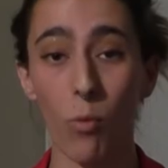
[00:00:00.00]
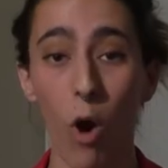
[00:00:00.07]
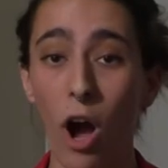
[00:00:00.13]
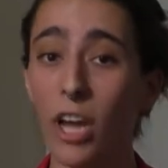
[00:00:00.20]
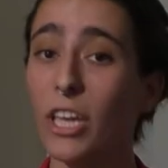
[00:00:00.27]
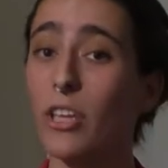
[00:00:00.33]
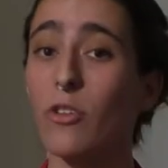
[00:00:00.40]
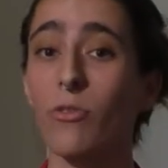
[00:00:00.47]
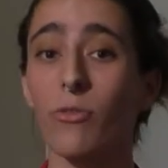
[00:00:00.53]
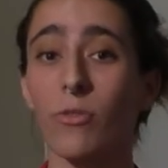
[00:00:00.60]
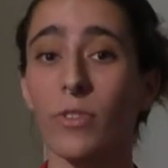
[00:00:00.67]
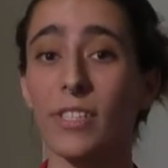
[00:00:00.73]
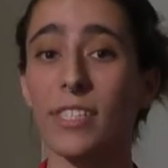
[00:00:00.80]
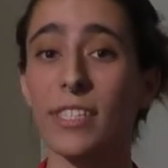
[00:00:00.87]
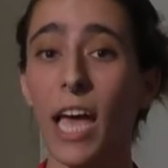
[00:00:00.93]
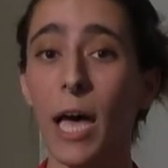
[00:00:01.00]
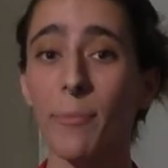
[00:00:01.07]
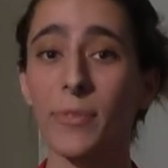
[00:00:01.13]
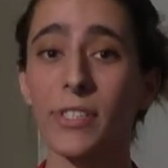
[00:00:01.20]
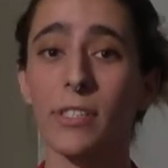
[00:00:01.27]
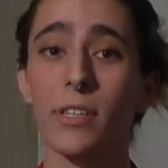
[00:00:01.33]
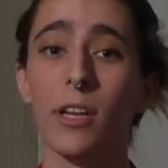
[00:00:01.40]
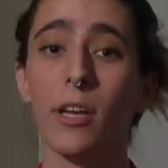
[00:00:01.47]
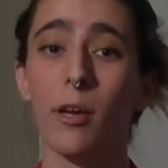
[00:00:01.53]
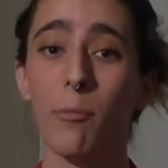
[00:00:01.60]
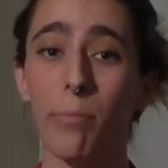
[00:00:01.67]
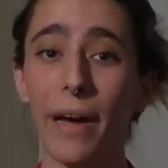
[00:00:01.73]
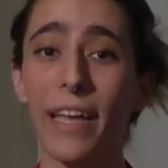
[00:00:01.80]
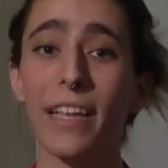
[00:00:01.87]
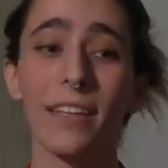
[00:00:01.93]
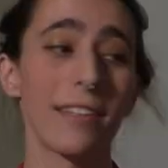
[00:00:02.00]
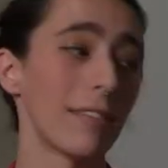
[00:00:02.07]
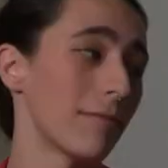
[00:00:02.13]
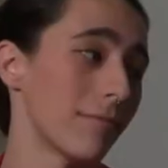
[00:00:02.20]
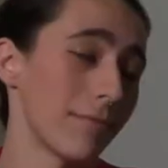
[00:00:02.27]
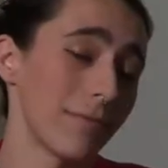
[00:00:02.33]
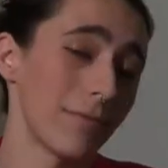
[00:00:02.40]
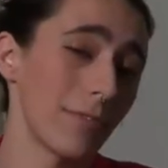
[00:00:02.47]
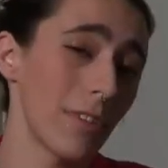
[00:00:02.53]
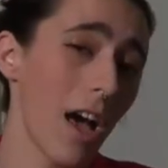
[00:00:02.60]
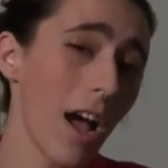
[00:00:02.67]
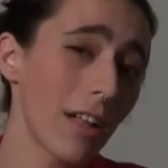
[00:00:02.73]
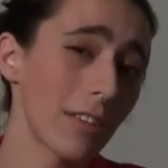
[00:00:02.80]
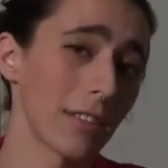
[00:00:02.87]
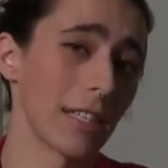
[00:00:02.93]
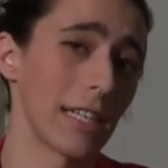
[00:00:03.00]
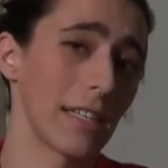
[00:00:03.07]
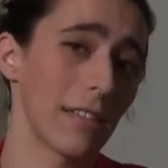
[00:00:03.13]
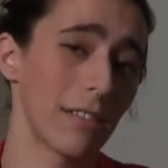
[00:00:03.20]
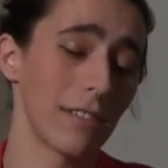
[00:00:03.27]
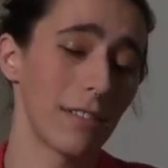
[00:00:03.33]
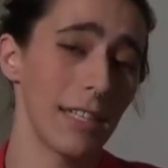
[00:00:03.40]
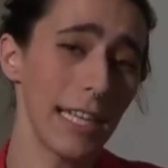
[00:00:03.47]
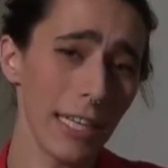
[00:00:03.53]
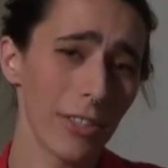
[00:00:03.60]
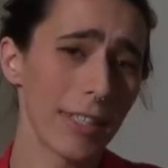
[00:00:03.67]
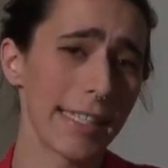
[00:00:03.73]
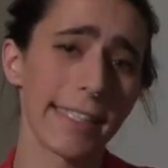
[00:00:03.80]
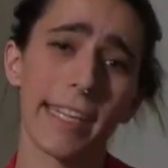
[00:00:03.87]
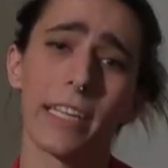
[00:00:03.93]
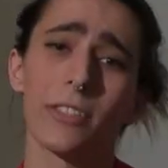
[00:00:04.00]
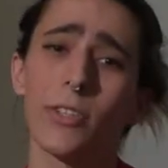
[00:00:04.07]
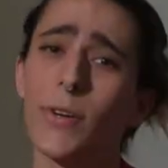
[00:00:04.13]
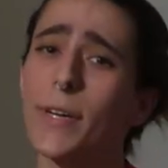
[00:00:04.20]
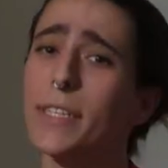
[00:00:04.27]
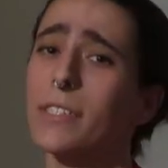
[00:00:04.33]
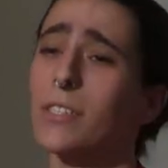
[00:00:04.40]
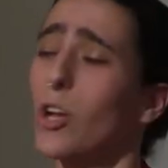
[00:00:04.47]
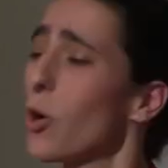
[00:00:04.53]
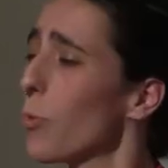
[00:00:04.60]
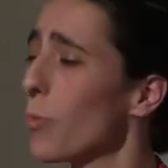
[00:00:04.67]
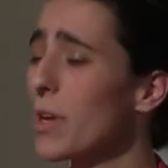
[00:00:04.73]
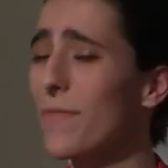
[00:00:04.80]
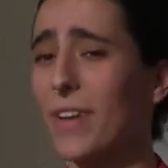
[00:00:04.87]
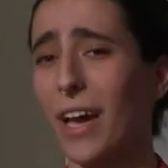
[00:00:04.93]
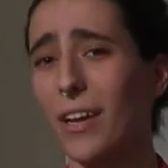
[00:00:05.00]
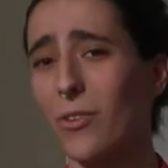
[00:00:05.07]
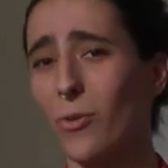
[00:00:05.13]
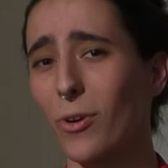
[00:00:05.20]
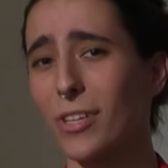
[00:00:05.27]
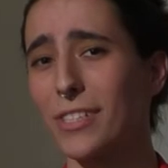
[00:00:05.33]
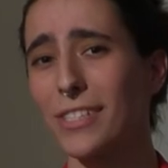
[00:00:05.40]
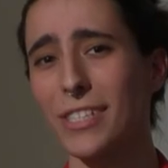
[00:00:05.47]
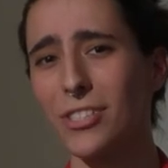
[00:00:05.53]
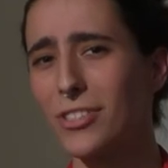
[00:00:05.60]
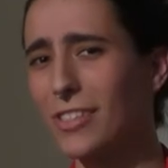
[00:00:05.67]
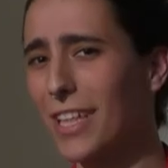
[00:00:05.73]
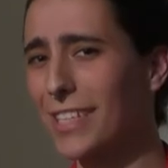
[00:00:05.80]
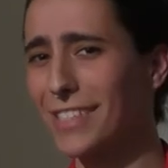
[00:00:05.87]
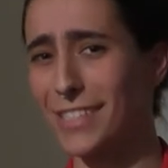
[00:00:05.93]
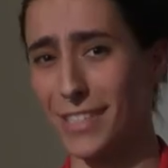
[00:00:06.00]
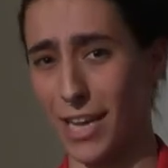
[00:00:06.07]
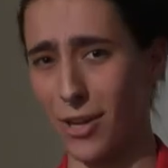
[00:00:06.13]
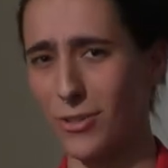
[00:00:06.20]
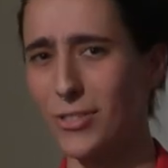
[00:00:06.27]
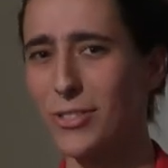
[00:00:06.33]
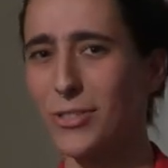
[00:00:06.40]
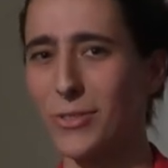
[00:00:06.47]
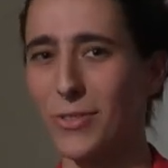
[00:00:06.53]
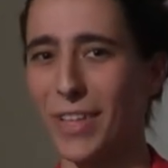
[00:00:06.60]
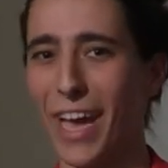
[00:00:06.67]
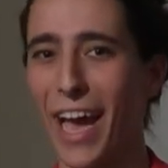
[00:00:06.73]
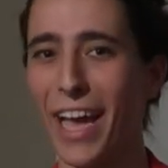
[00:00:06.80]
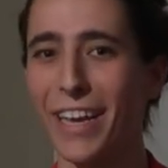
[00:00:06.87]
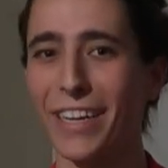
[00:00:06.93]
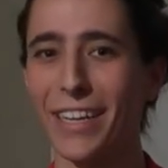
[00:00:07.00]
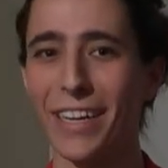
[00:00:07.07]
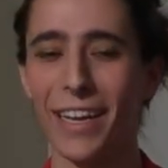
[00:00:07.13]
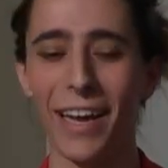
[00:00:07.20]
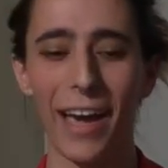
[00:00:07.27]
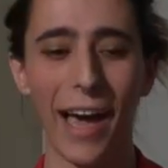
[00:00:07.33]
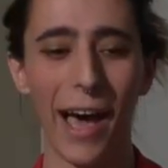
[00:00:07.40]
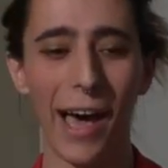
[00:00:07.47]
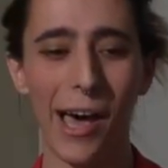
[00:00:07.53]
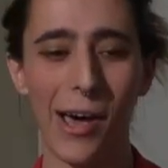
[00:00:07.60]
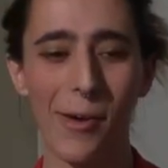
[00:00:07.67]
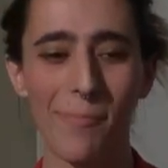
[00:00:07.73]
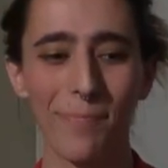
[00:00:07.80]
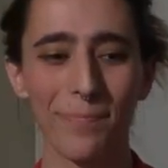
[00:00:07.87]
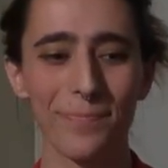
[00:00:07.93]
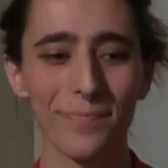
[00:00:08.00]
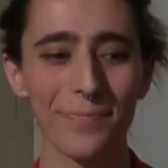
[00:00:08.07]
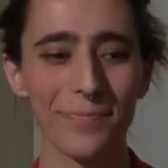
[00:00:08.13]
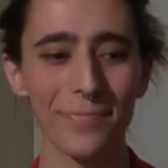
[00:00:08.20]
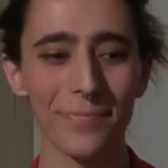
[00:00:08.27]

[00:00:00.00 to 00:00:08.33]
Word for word: walking you through the steps. But luckily, here in St. Louis, we've got an organization that's down to do that. Um,